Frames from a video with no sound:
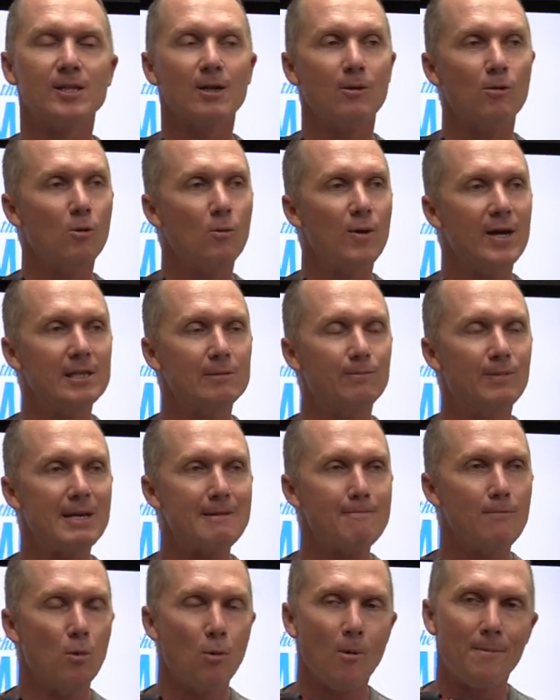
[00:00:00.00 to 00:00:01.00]
So always
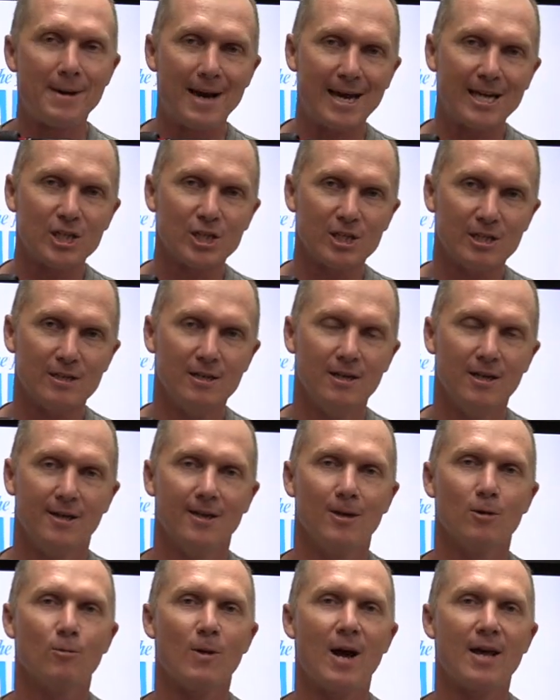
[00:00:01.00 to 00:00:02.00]
be more patient
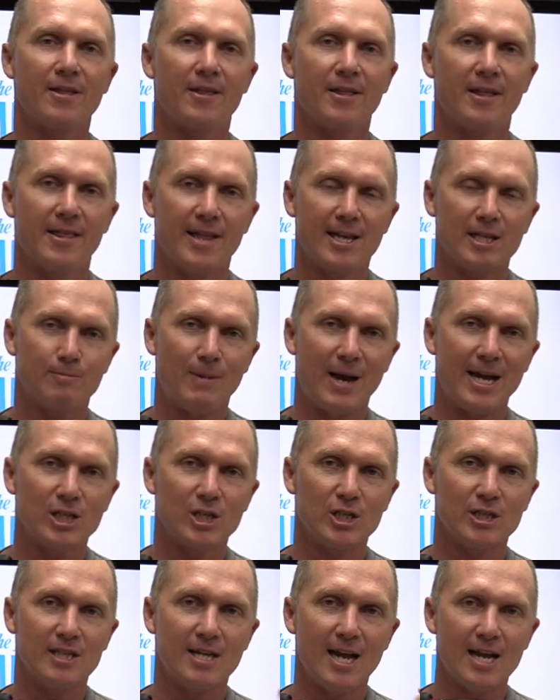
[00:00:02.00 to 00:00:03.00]
rather than less
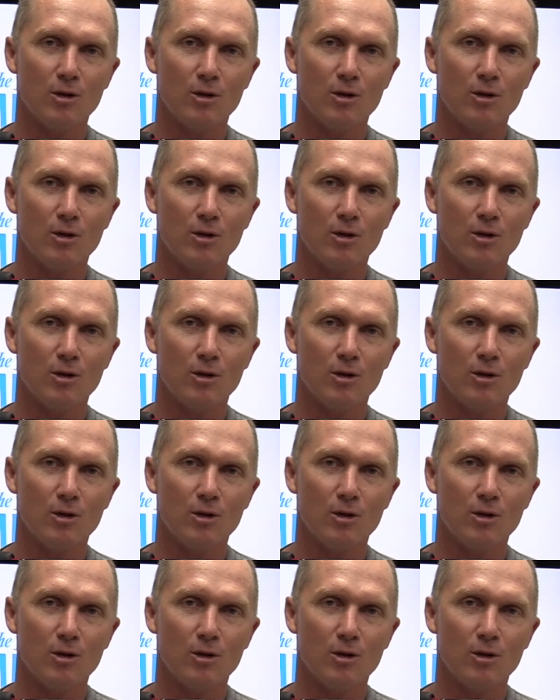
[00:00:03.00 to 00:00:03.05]
patient,